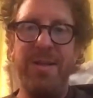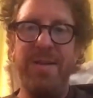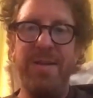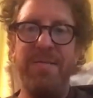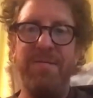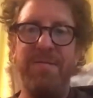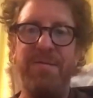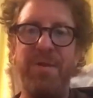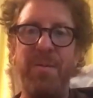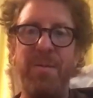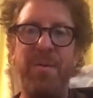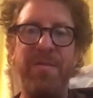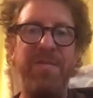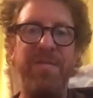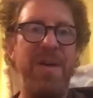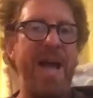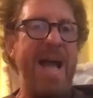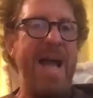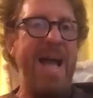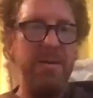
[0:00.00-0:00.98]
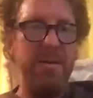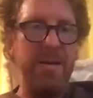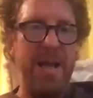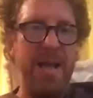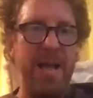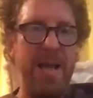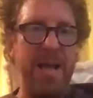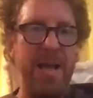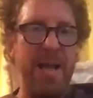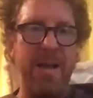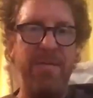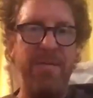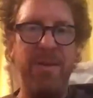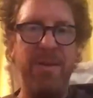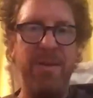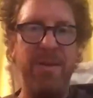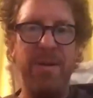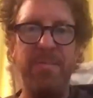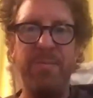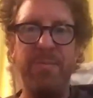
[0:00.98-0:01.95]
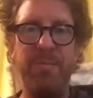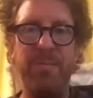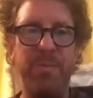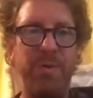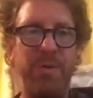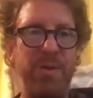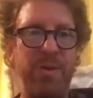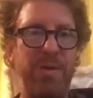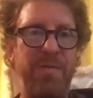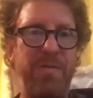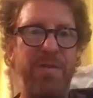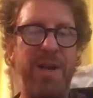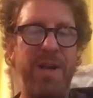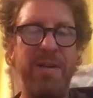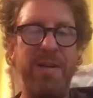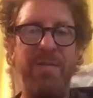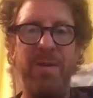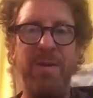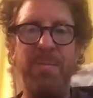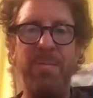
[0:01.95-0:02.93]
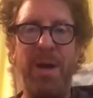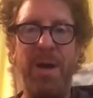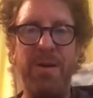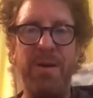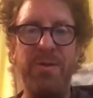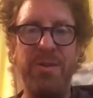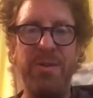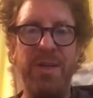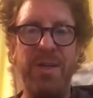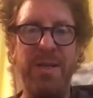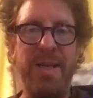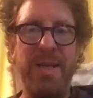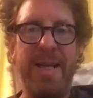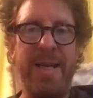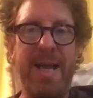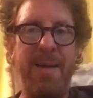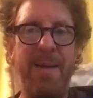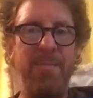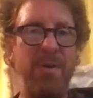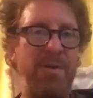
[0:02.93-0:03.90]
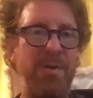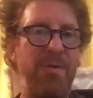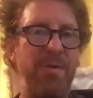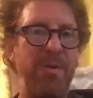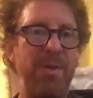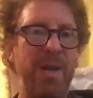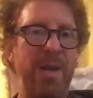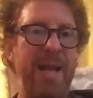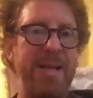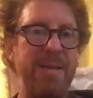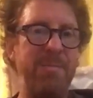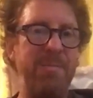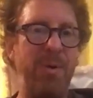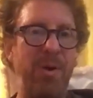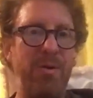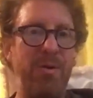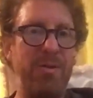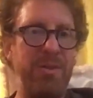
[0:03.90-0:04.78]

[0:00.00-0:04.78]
from a van in the street, having sort of effectively posted the camera through the letterbox.